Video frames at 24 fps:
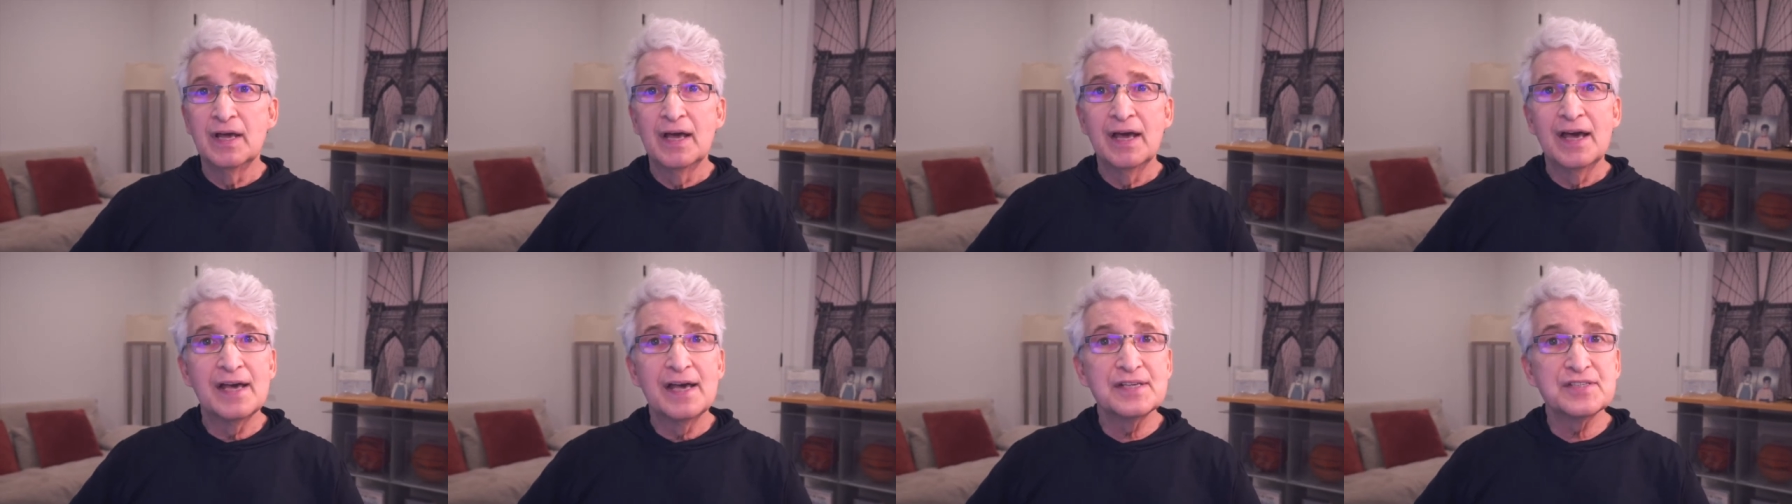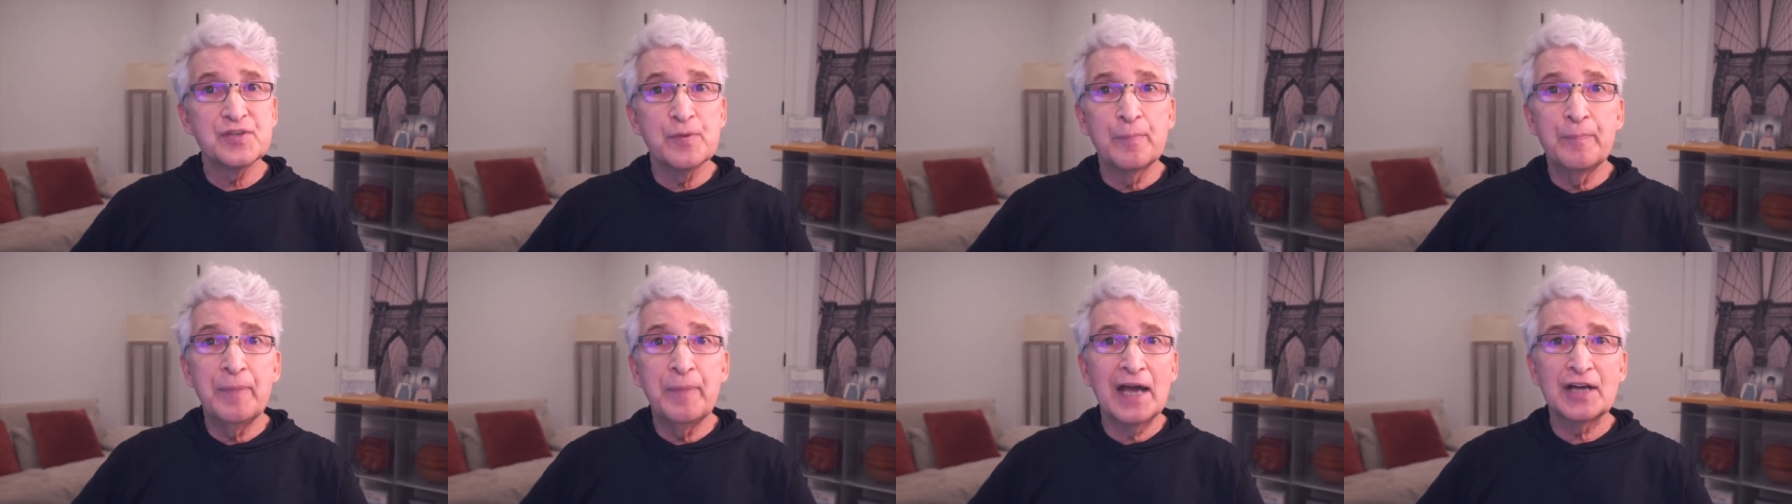as a
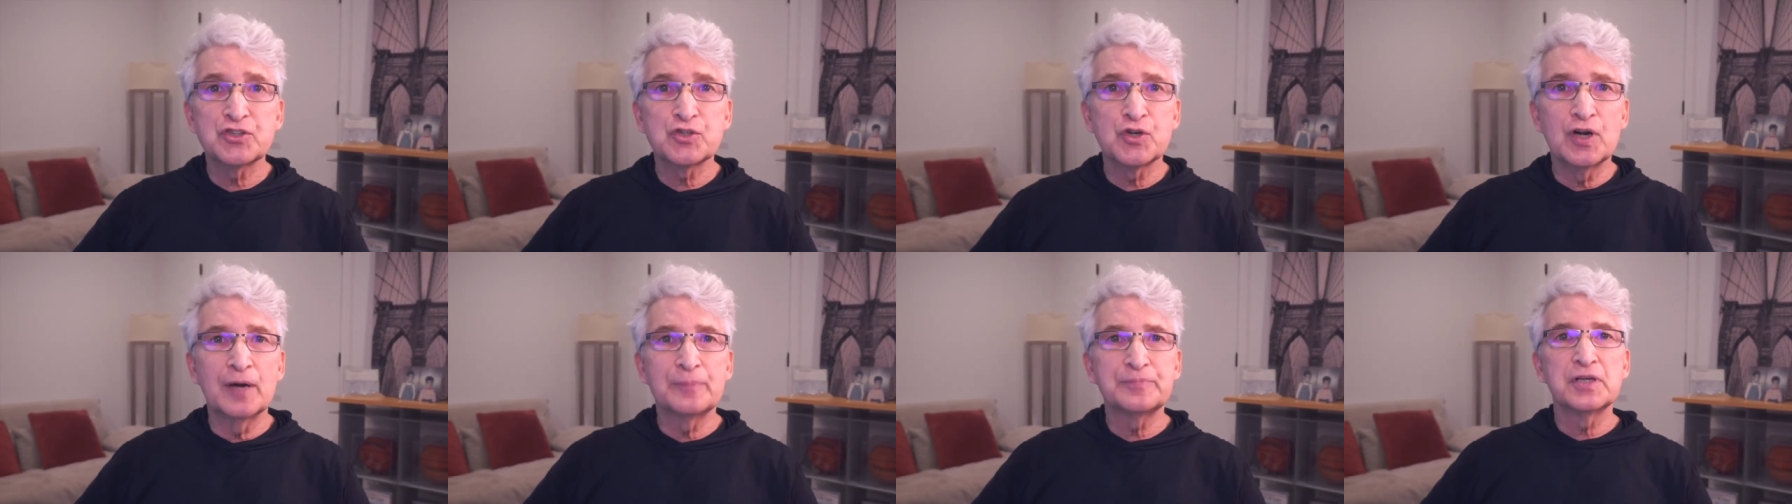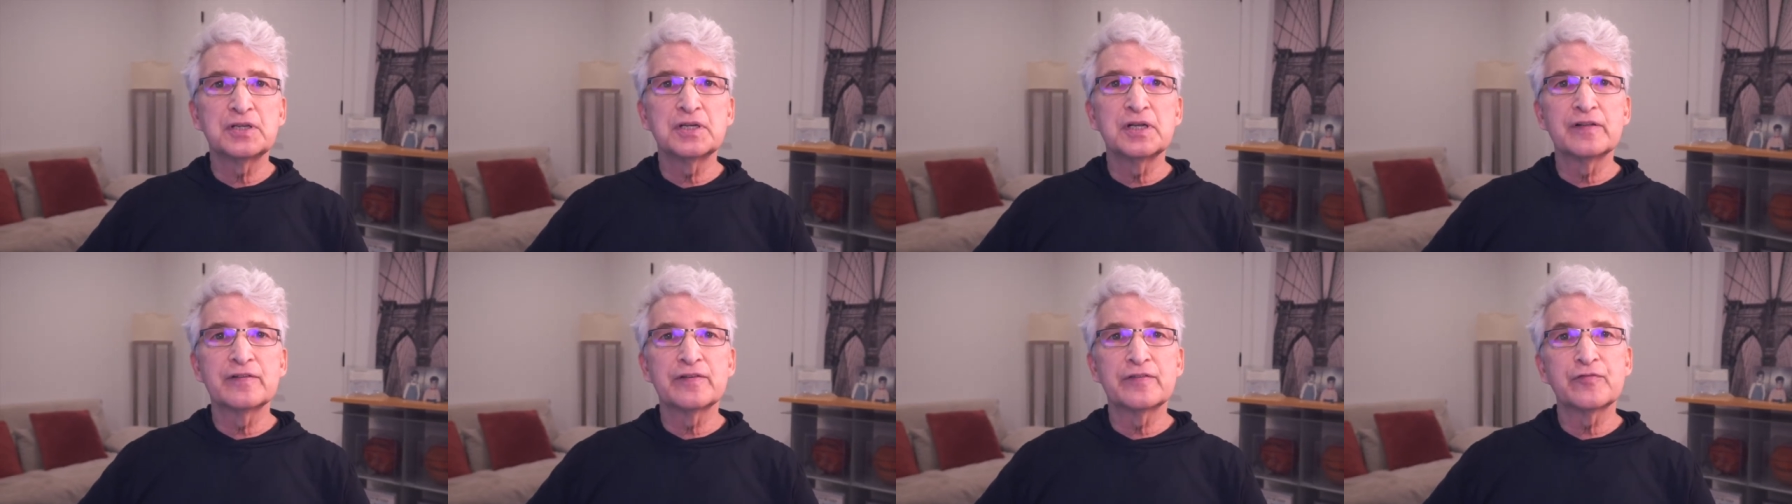backdrop to
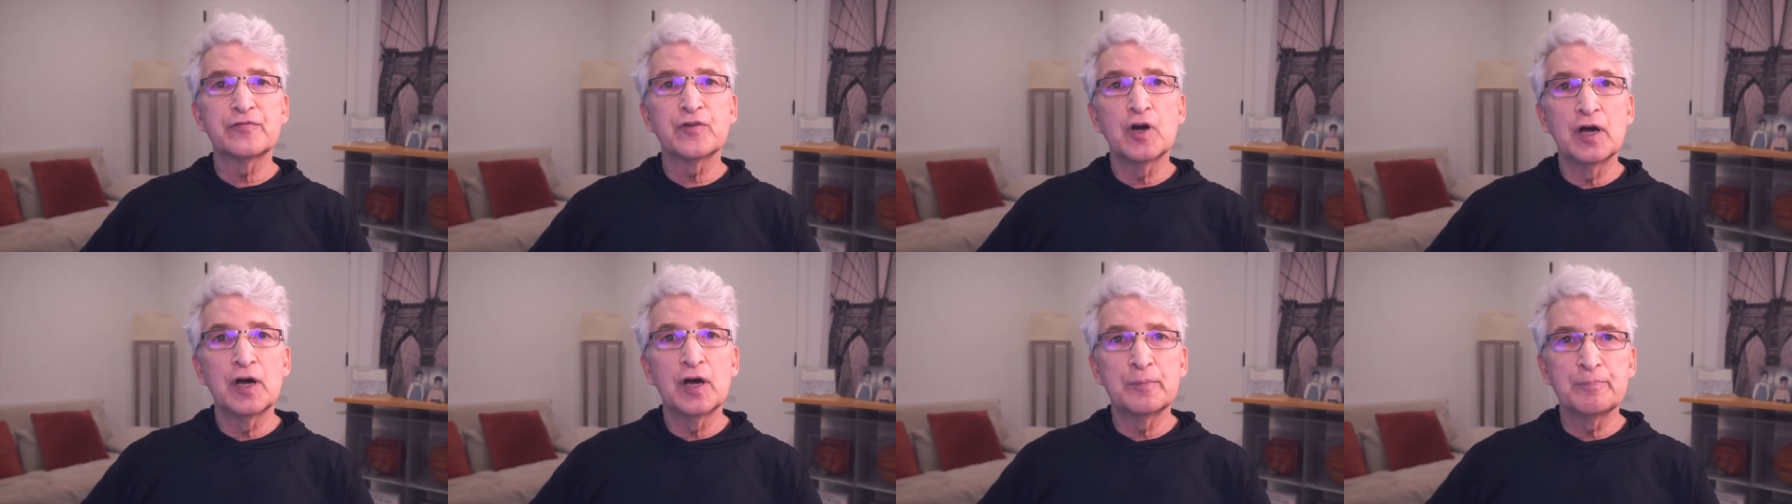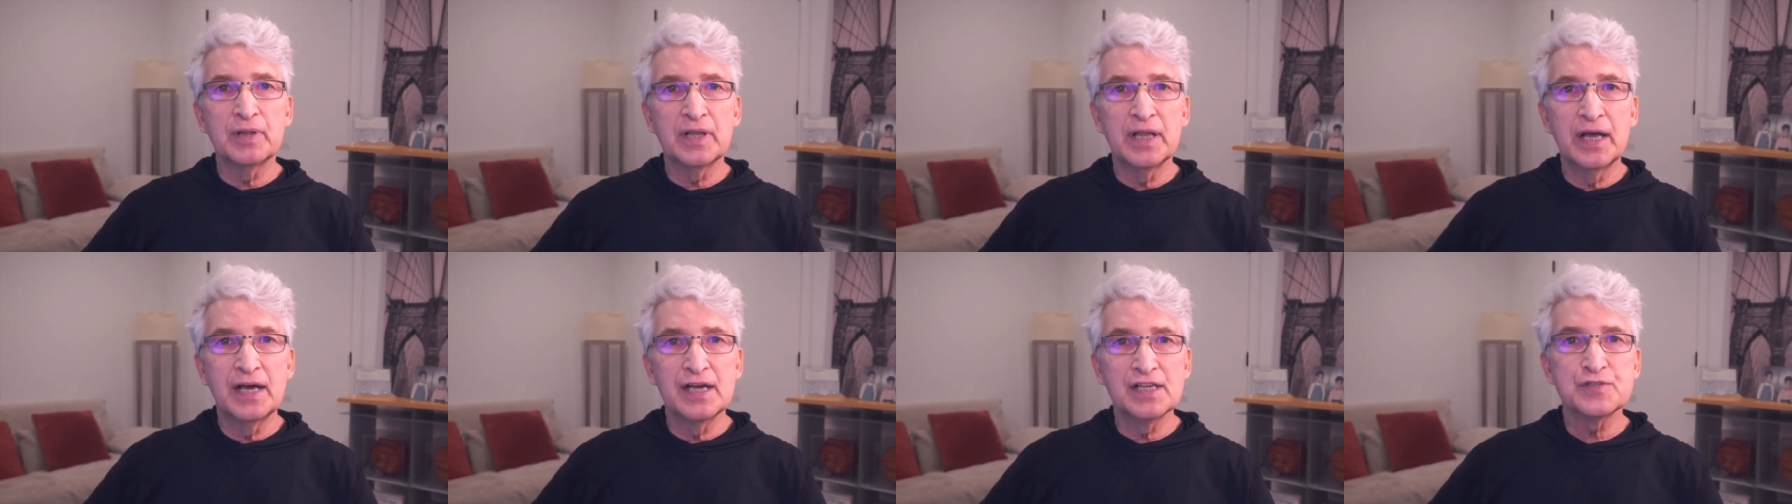deliver on
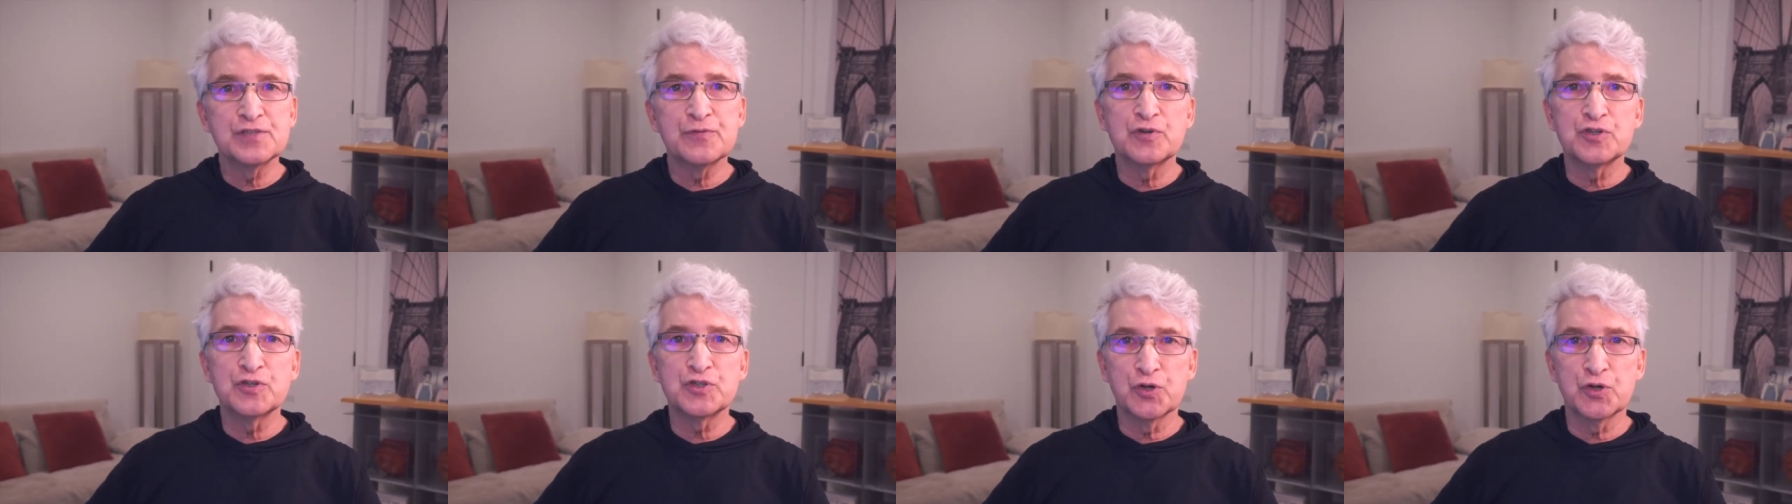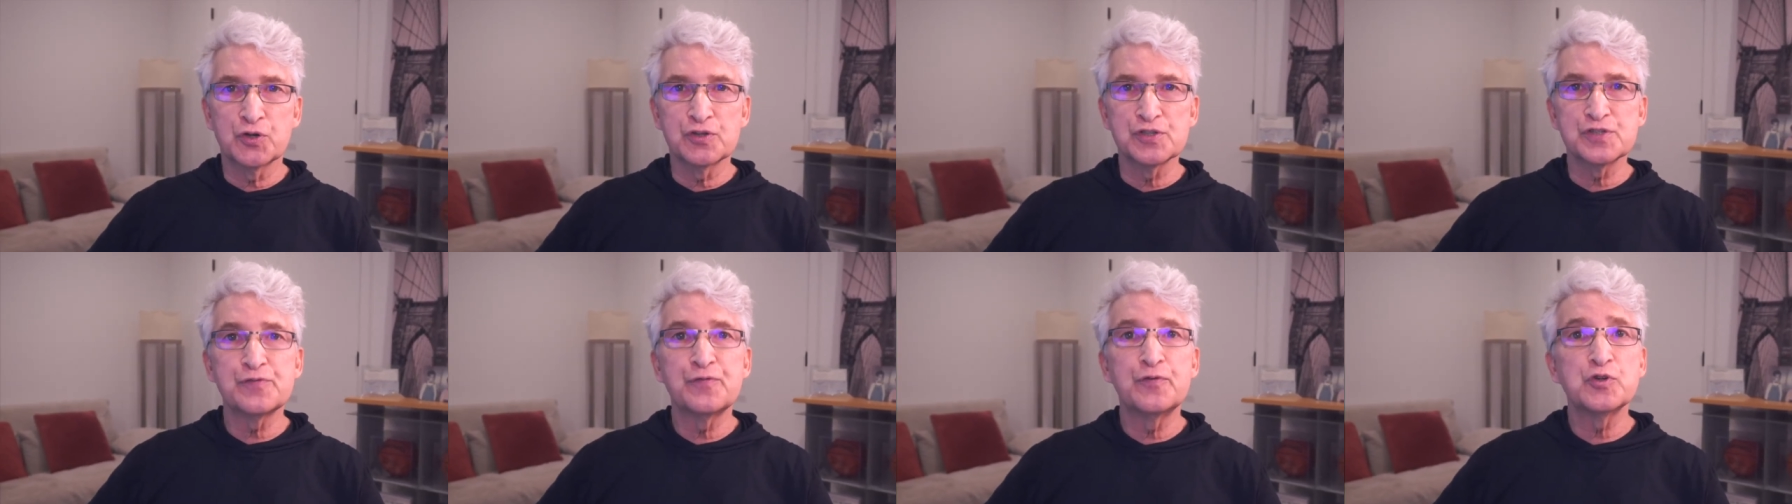plans for
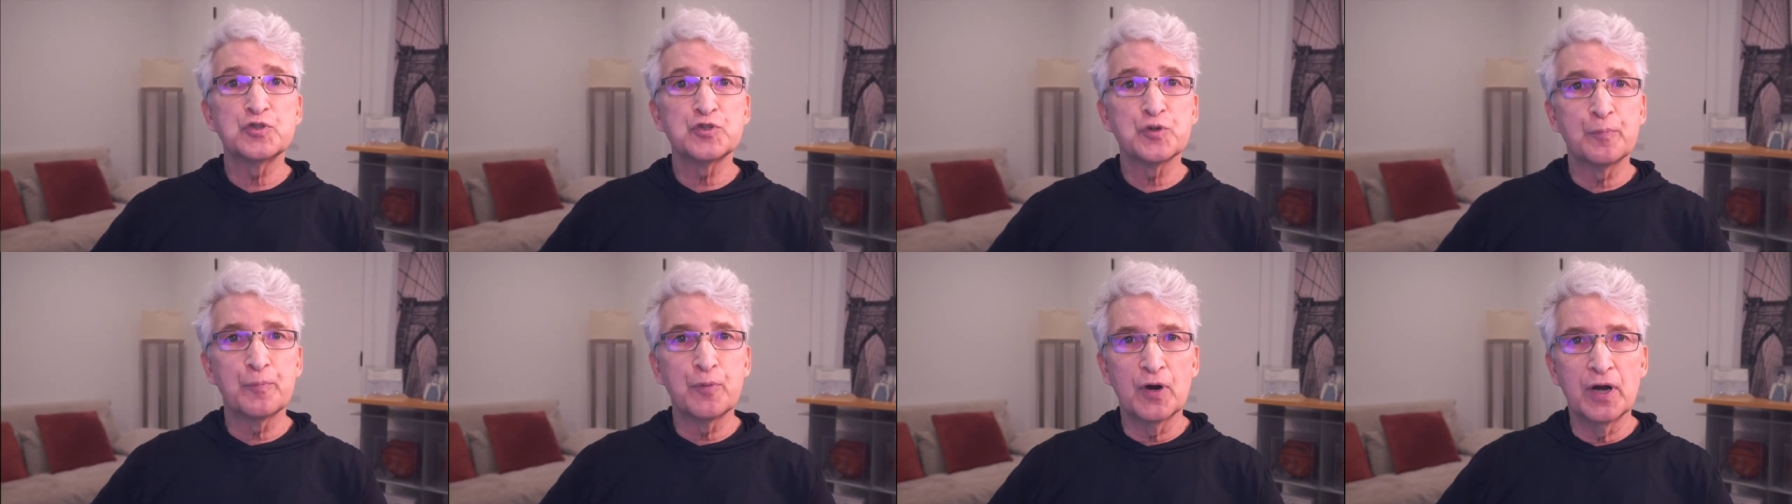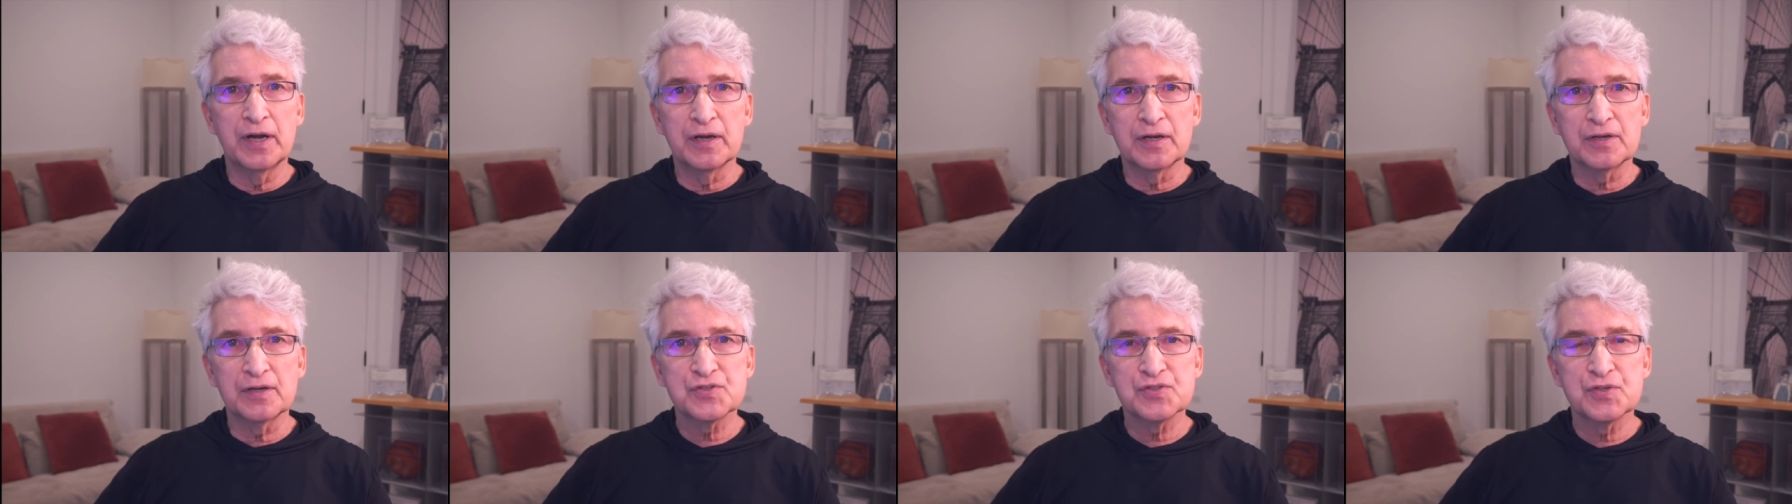Sugar's future
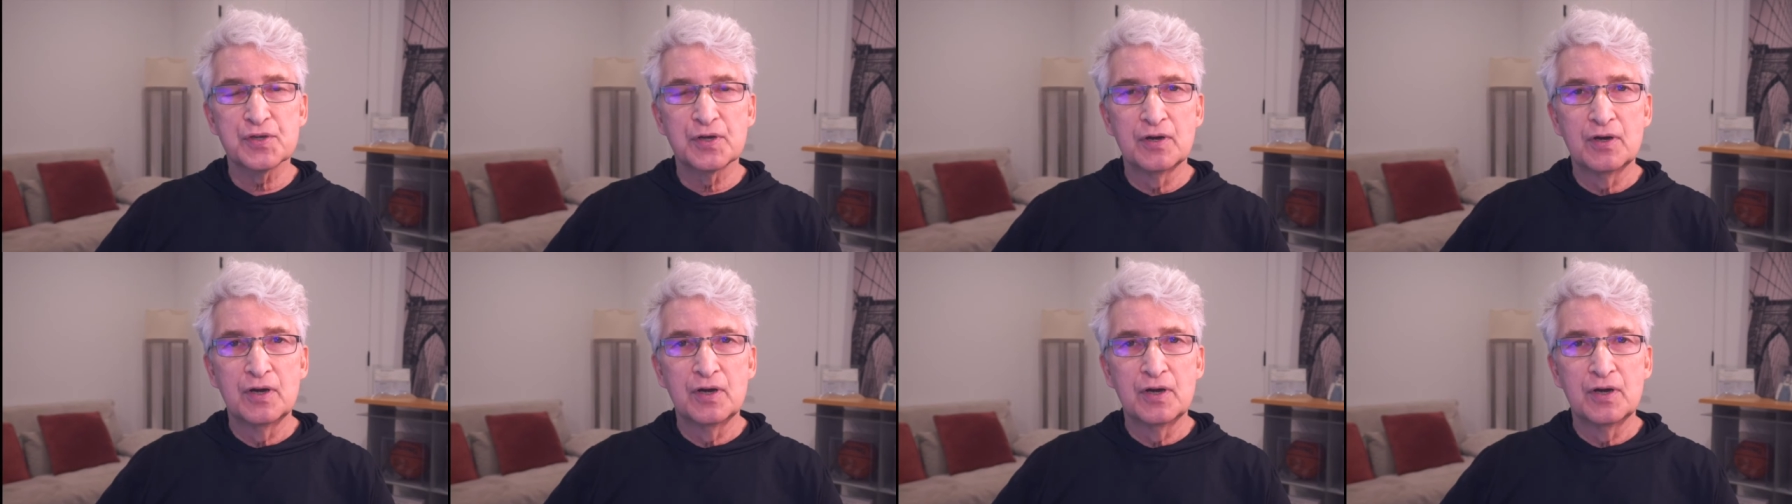products.